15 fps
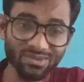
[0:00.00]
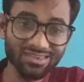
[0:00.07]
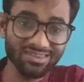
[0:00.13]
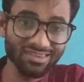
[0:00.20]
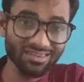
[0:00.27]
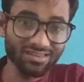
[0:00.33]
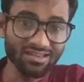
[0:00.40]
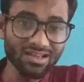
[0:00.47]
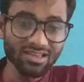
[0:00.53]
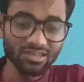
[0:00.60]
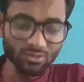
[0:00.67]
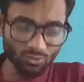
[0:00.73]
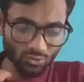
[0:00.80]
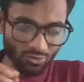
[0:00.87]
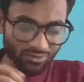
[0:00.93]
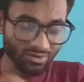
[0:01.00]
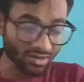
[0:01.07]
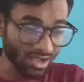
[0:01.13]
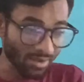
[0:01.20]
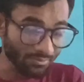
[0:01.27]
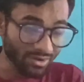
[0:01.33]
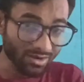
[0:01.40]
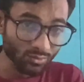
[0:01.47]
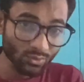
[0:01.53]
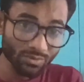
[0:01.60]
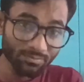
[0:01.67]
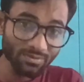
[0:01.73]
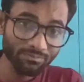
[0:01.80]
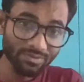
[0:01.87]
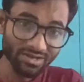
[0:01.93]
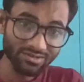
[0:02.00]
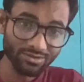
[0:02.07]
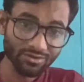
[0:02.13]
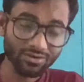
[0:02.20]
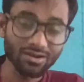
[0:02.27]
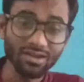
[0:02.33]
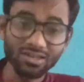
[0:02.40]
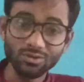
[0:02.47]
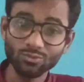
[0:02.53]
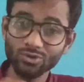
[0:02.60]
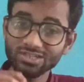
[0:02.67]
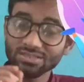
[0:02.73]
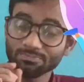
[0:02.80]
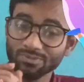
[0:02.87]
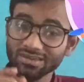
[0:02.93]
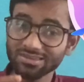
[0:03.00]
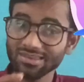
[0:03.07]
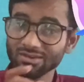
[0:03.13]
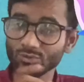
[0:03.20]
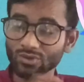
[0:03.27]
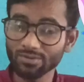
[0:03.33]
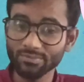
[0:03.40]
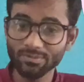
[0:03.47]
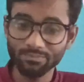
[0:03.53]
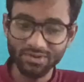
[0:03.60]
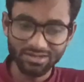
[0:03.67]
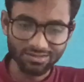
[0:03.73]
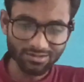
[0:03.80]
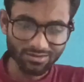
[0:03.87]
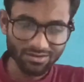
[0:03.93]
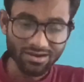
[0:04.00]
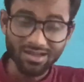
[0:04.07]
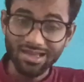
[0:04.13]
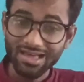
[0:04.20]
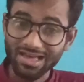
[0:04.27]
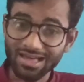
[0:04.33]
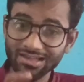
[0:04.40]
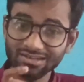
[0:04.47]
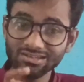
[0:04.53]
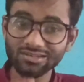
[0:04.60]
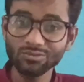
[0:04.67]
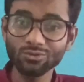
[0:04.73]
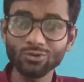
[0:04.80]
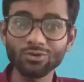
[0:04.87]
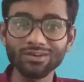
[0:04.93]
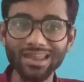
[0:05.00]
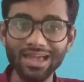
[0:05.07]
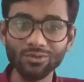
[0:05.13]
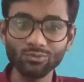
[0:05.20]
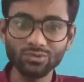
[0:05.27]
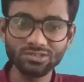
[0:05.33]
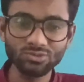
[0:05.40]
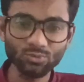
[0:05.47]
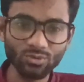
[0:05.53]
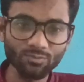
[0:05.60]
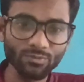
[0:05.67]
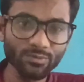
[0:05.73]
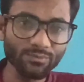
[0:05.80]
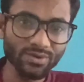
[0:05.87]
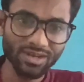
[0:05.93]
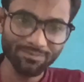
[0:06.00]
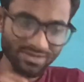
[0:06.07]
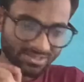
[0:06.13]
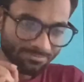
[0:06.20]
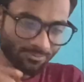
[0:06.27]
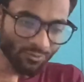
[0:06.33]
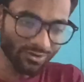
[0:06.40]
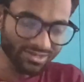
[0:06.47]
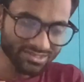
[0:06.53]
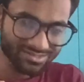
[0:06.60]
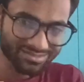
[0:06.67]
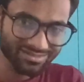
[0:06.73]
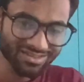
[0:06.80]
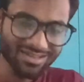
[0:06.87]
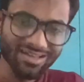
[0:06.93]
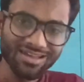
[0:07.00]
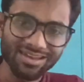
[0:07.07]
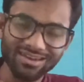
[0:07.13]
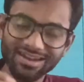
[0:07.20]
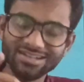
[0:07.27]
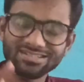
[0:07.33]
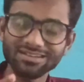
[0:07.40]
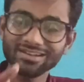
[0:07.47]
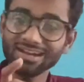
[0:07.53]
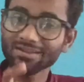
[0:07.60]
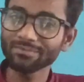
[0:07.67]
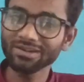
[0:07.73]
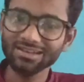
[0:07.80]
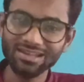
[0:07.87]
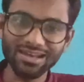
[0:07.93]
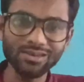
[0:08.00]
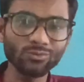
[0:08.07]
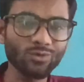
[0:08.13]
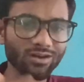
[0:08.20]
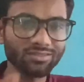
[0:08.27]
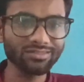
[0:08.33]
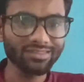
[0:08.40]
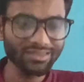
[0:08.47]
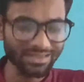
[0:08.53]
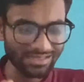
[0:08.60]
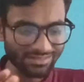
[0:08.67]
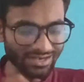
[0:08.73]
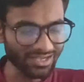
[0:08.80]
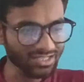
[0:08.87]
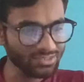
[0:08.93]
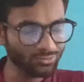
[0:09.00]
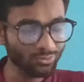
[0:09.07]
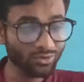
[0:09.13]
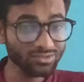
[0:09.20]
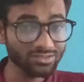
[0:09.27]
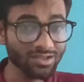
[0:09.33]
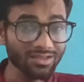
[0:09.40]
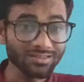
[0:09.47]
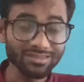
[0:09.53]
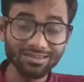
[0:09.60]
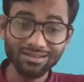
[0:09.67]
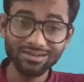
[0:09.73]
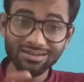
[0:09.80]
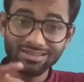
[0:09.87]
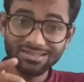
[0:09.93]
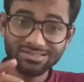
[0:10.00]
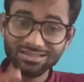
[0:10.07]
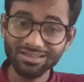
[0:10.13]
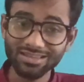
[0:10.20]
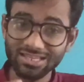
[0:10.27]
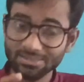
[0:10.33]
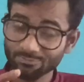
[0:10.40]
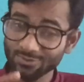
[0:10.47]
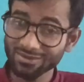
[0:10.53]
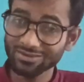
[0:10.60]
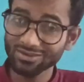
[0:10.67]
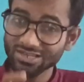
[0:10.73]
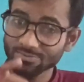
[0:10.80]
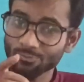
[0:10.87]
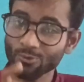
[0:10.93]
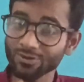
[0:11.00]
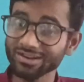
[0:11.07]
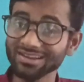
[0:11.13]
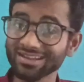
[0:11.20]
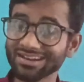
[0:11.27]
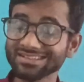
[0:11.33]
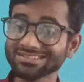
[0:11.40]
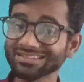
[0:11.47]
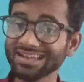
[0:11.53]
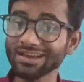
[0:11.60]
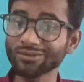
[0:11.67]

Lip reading: speaking. Your grammar will be better, your speaking will be better, and your language will be very much polished. Let me tell you one thing, and that is your English spoken English